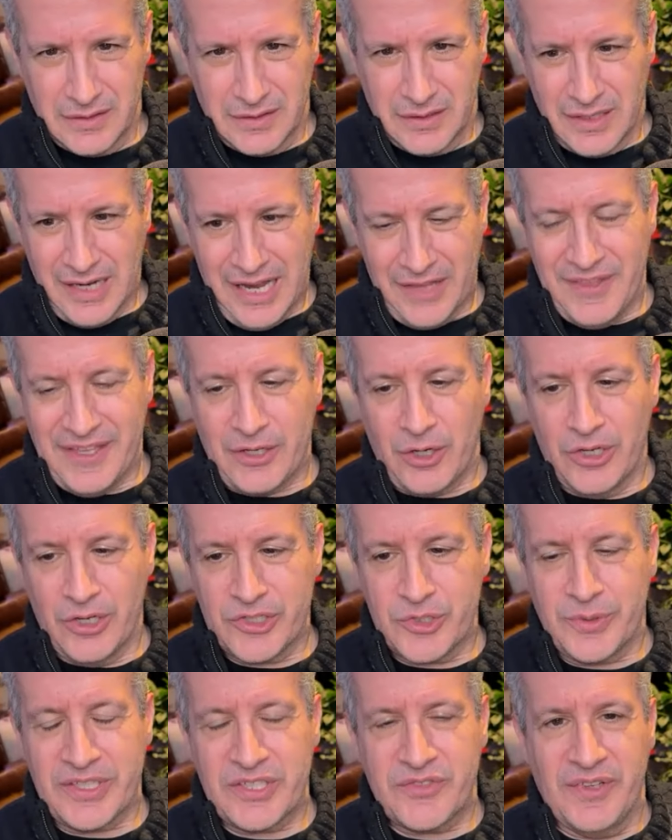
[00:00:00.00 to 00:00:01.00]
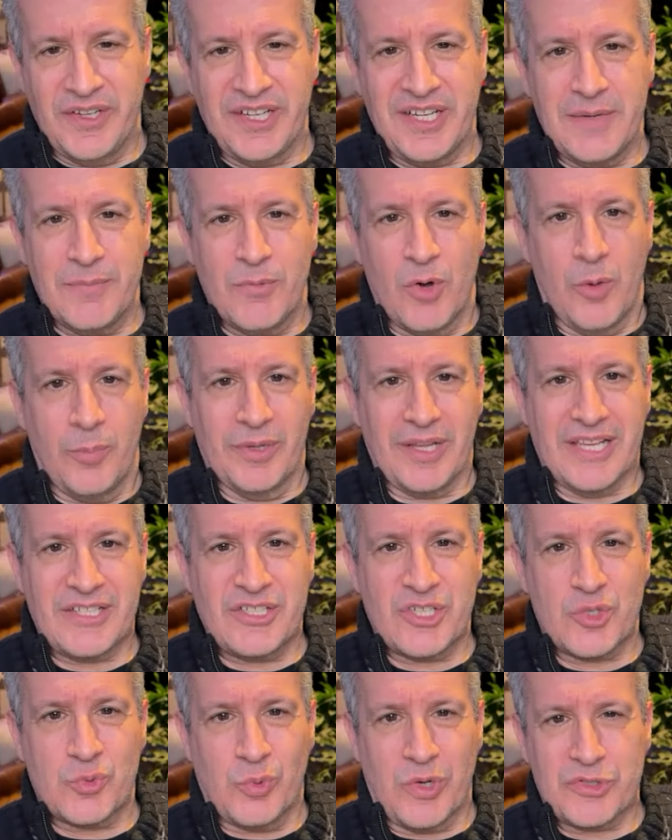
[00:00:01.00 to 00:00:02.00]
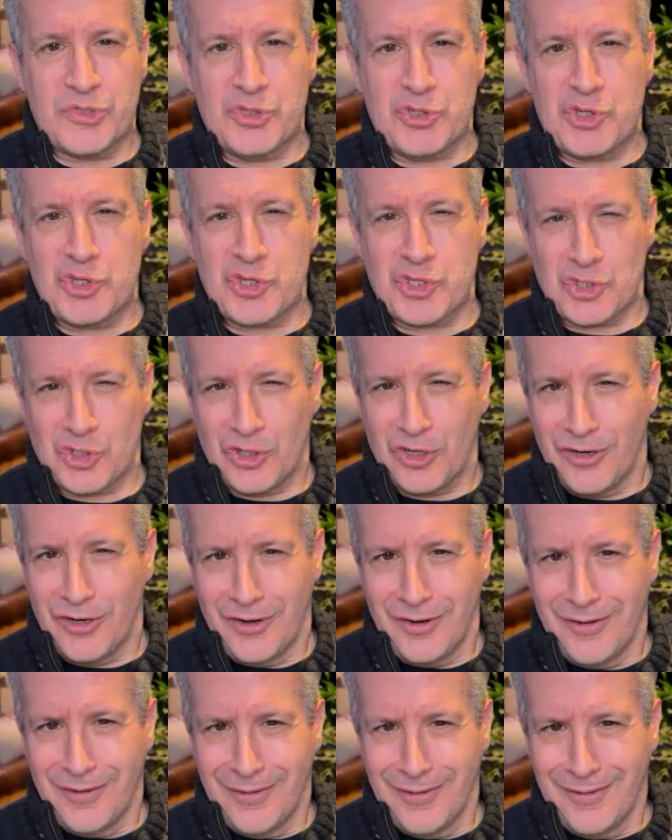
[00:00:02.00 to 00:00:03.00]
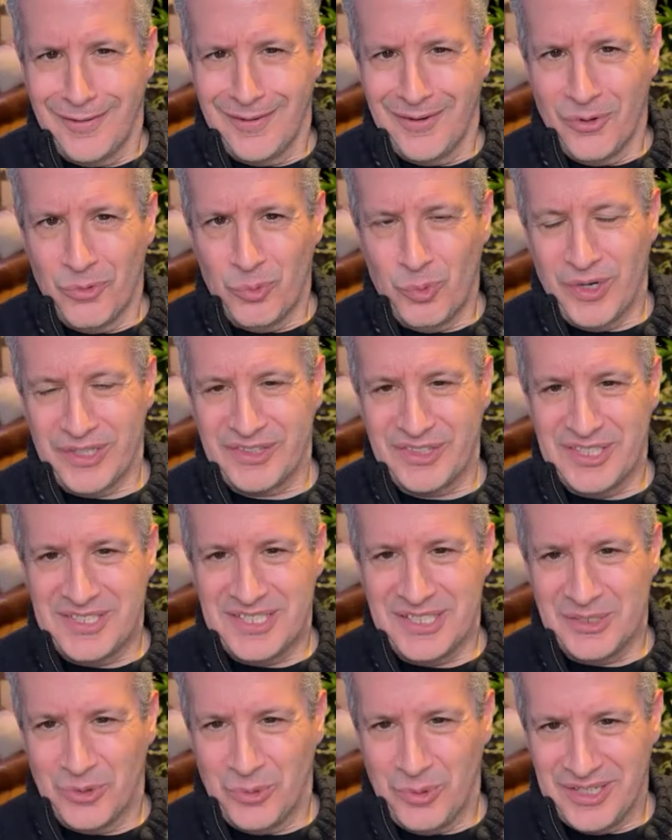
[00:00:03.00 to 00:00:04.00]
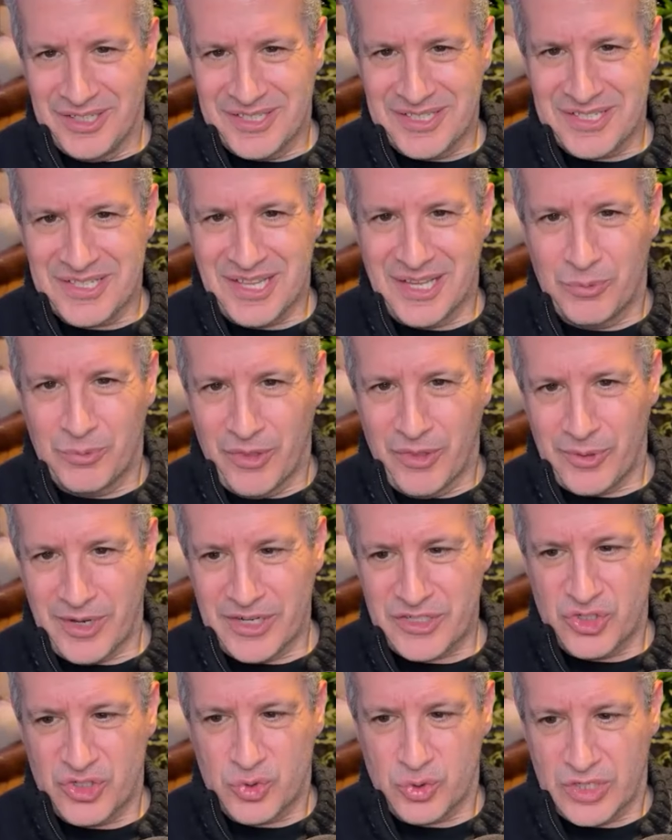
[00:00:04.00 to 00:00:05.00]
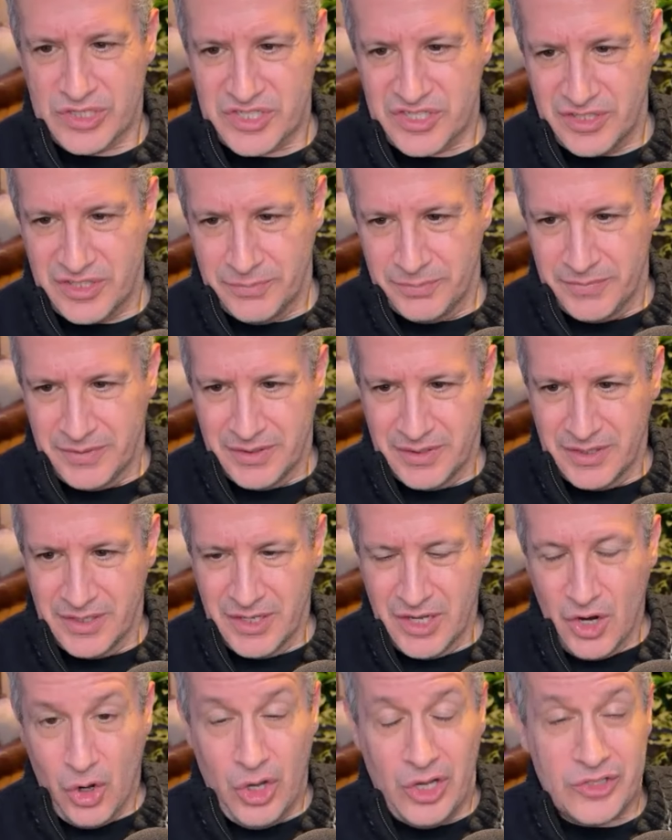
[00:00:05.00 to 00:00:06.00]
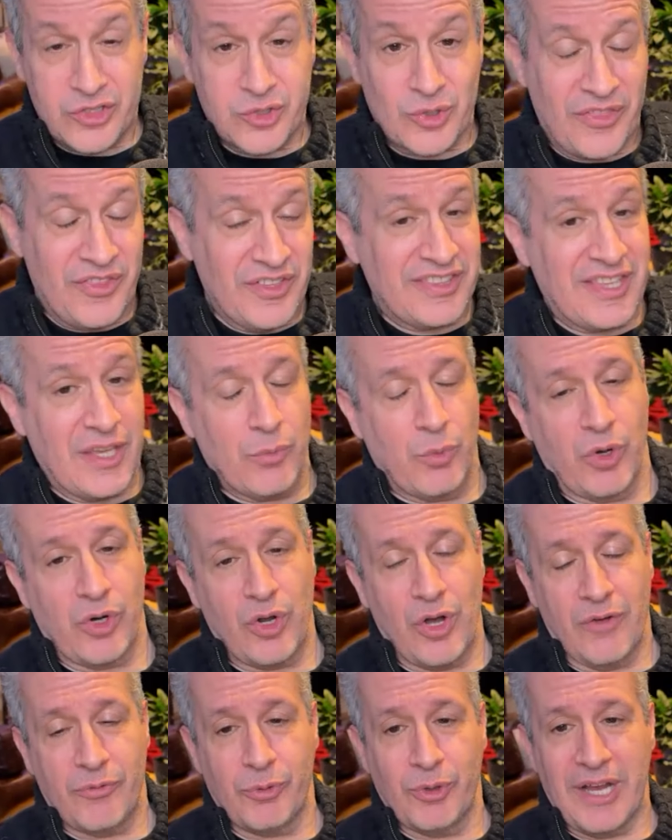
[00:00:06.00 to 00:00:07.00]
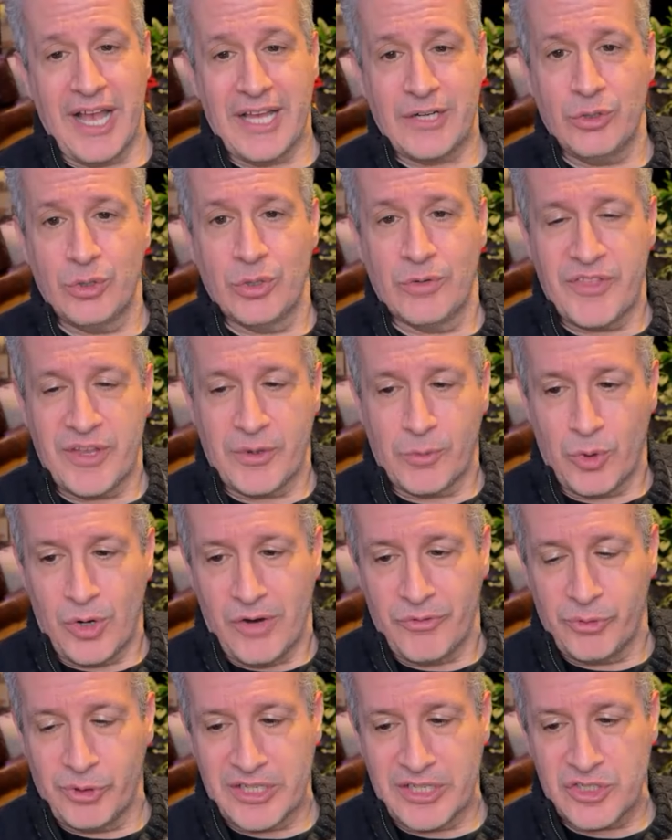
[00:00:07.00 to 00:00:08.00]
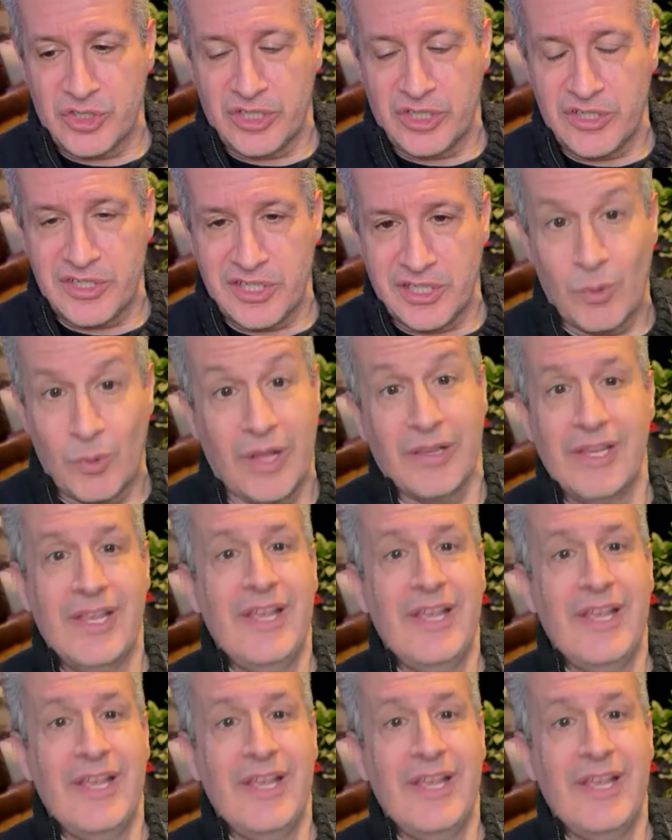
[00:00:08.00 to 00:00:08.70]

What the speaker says: I think also Xfinity Mobile, I just wasn't sure what the deal was, like whether I should trust them. Also, I think they weren't offering, I don't know if they were offering as good a deal.